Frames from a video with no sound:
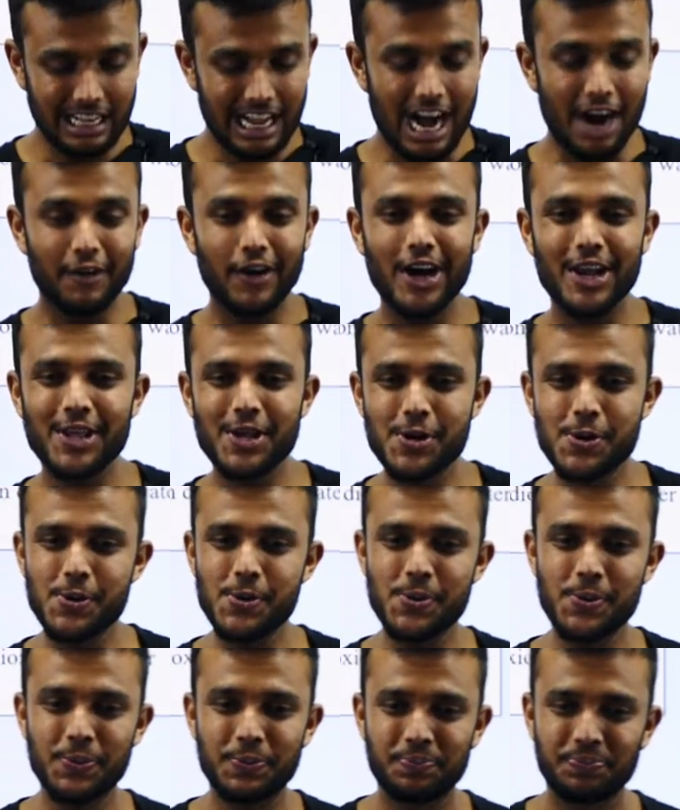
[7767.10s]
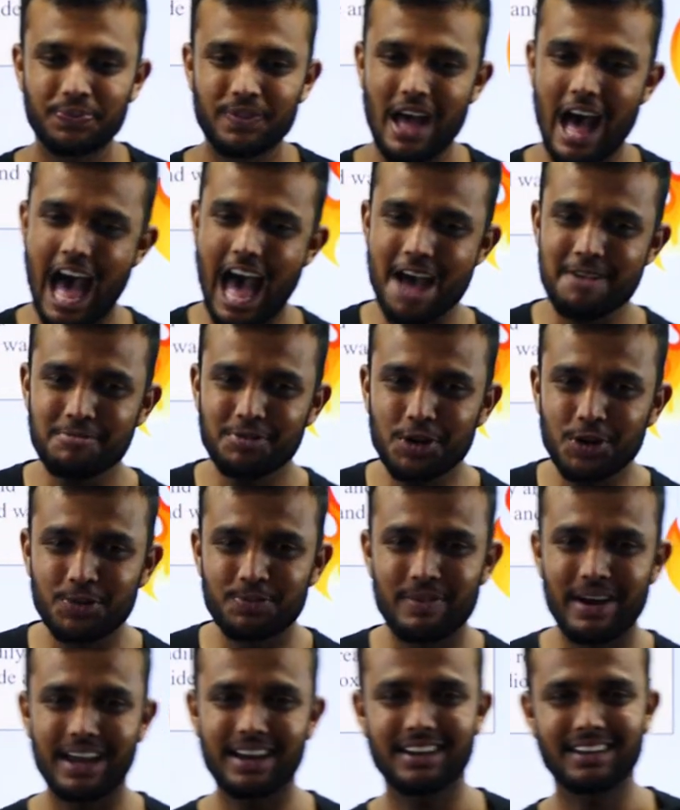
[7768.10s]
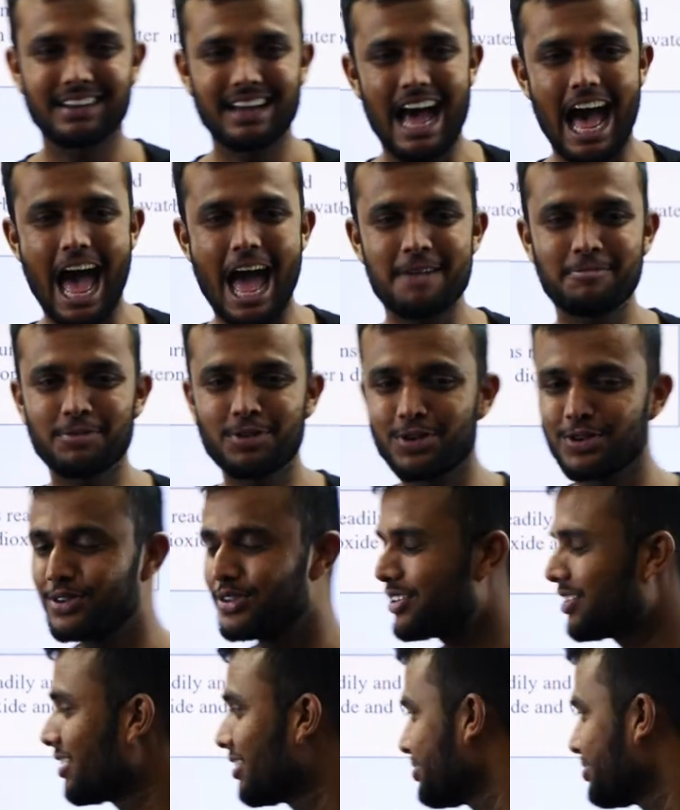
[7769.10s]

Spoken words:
How are you? I'm good, man. I'm good.